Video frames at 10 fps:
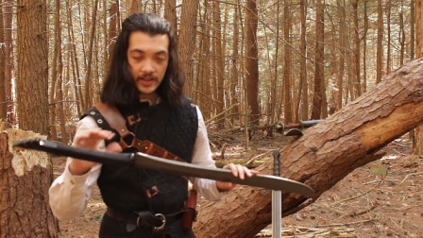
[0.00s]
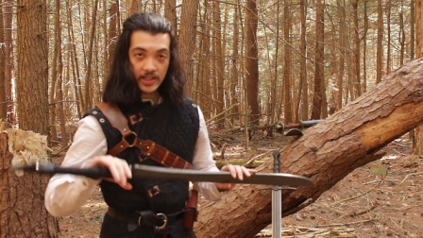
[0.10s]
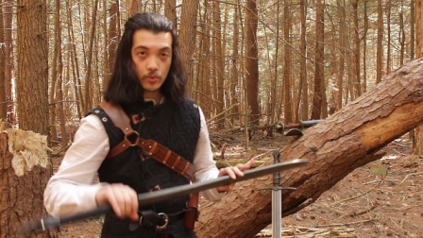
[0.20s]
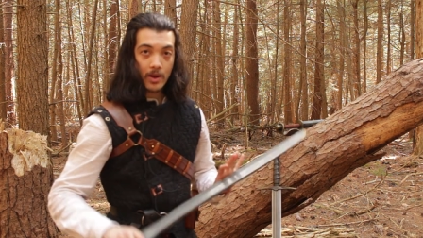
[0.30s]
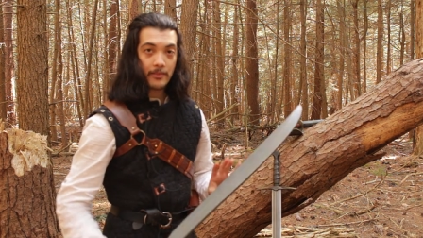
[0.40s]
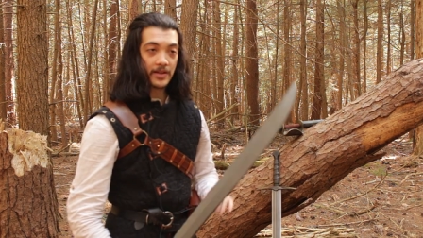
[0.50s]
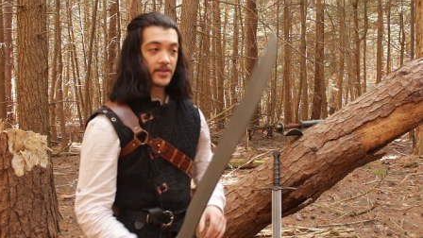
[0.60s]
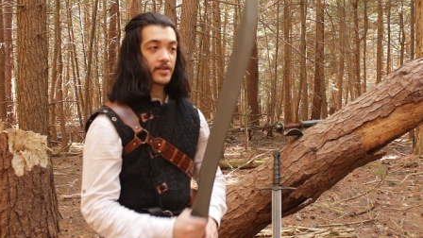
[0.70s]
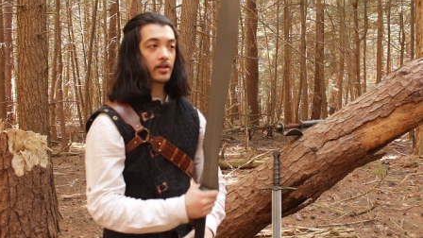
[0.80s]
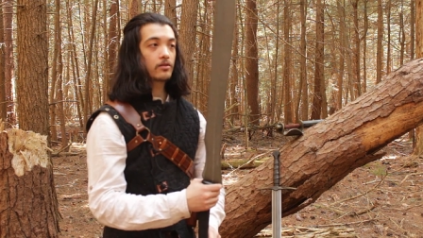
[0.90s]
these
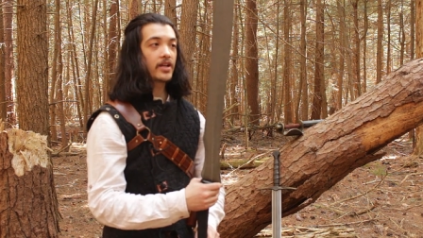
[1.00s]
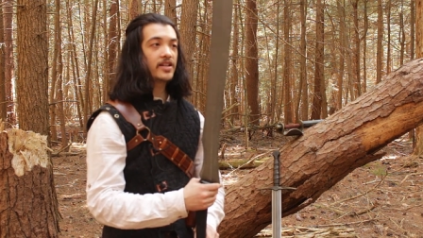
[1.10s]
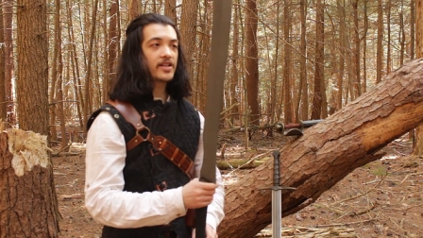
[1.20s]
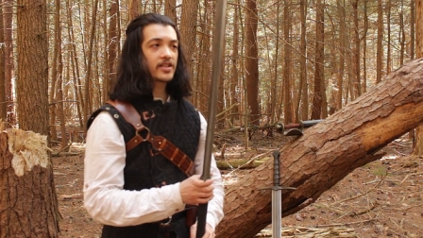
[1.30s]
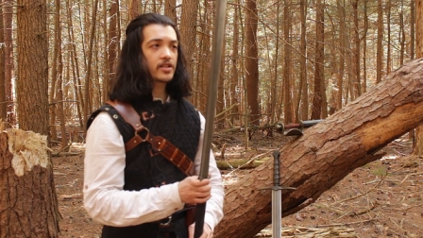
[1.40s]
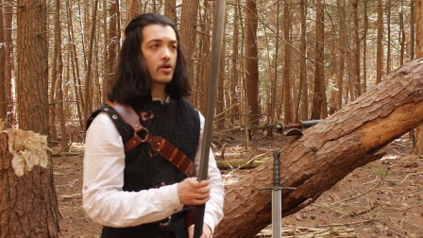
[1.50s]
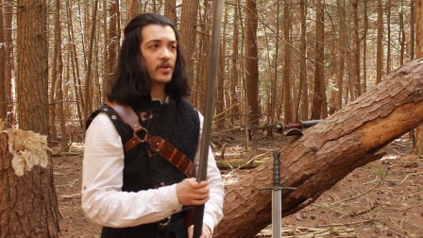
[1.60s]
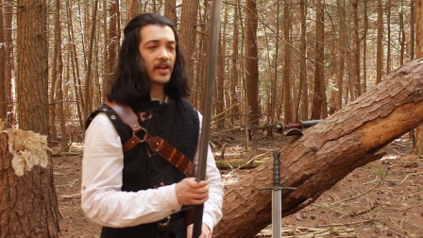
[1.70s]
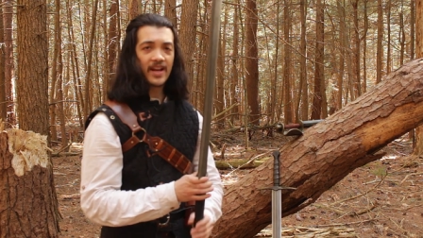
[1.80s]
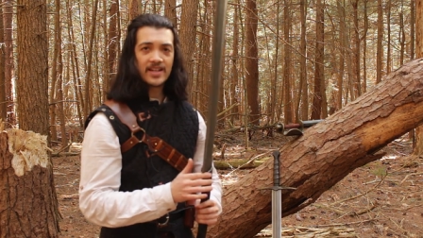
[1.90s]
weapons. Their latex
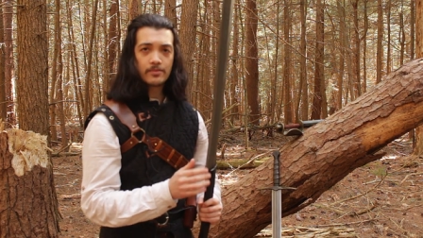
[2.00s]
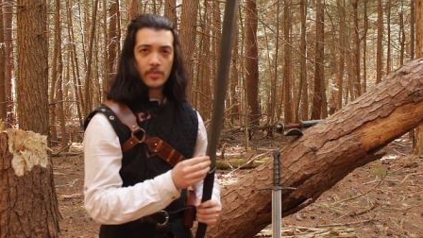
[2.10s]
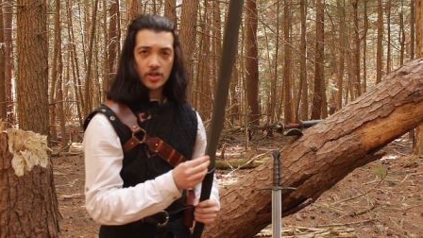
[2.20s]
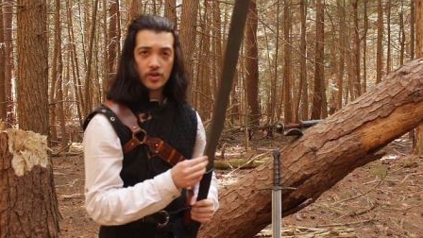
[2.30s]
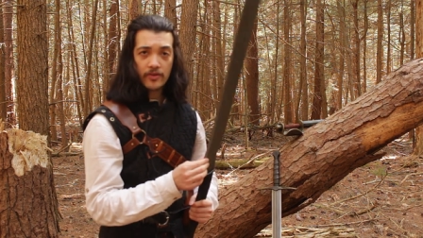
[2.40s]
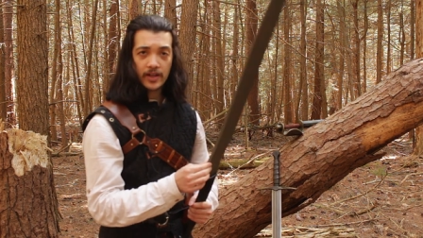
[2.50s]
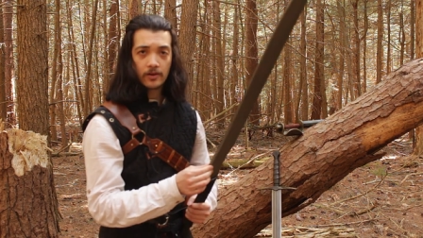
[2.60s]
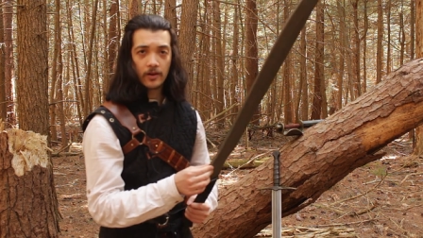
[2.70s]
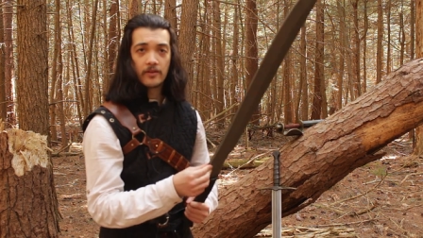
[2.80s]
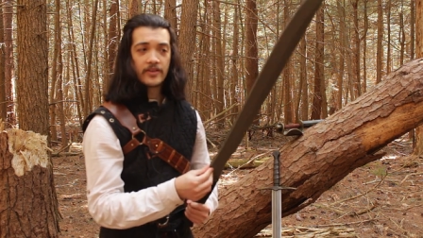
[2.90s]
coating is much
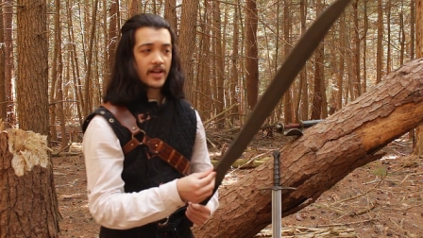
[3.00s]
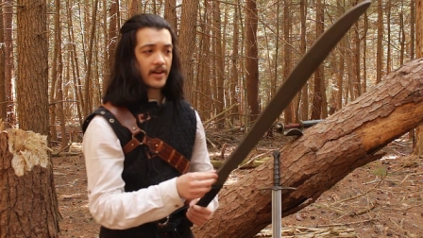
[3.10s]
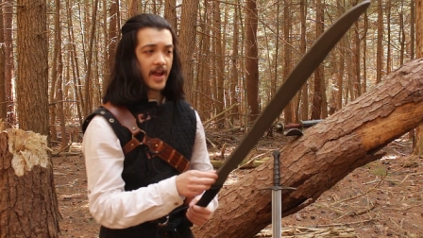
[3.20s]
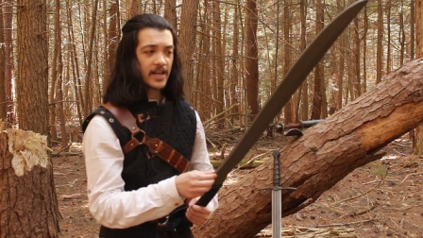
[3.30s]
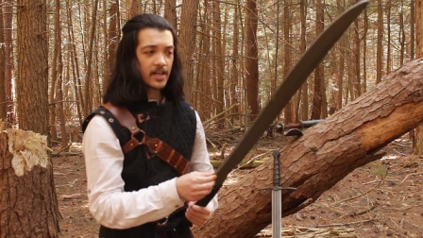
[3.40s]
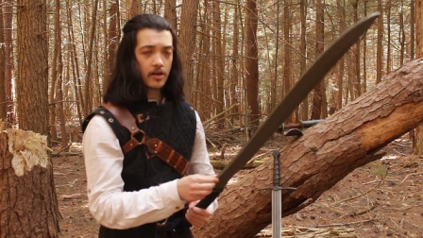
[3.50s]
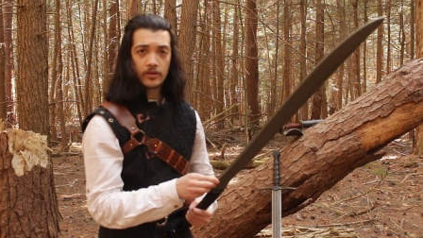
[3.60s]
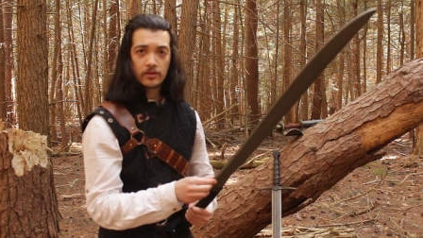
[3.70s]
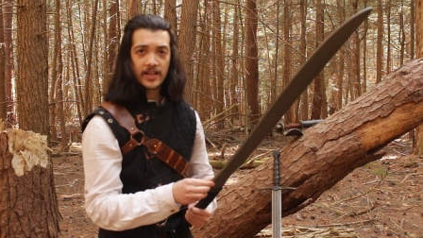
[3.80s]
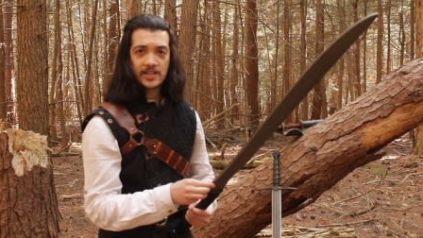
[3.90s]
thicker than any
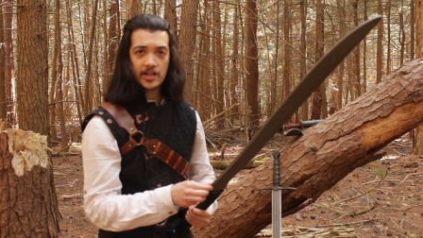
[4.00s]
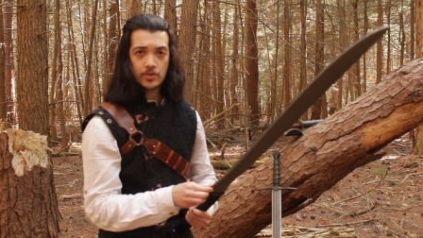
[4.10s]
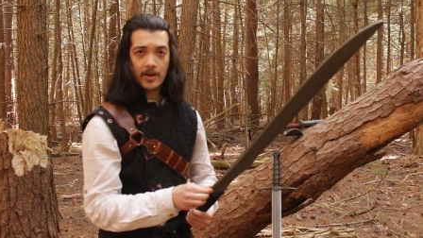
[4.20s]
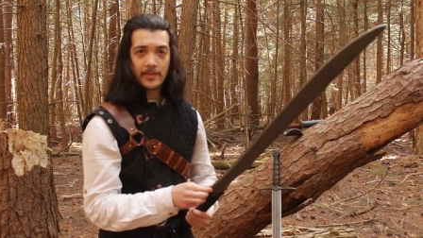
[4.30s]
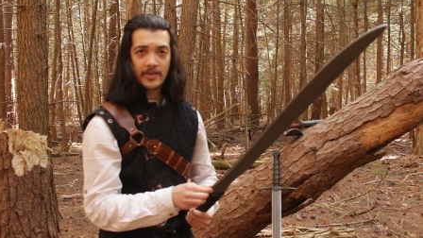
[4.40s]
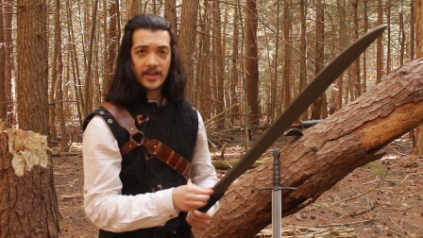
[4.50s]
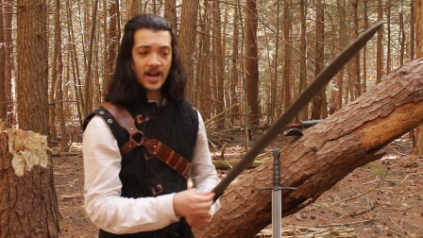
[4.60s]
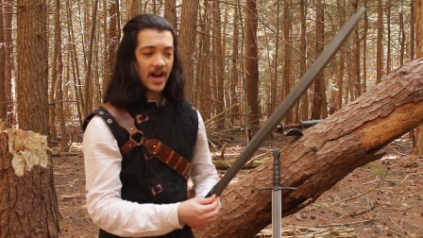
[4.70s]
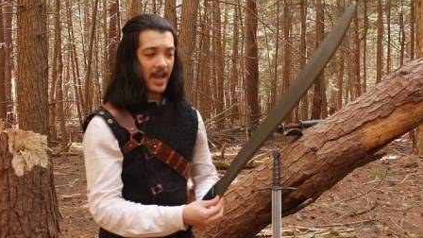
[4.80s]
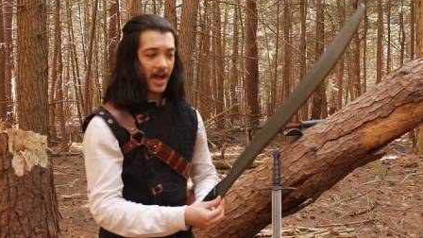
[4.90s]
other latex weapon that
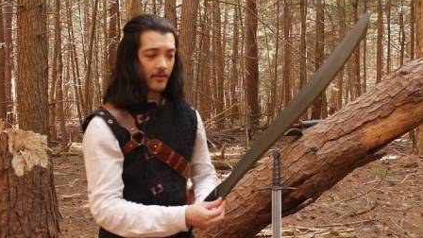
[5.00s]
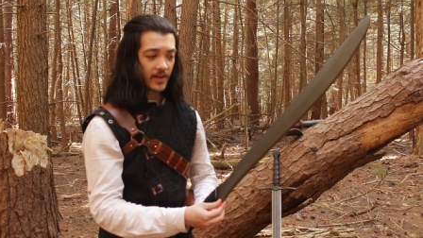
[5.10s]
I have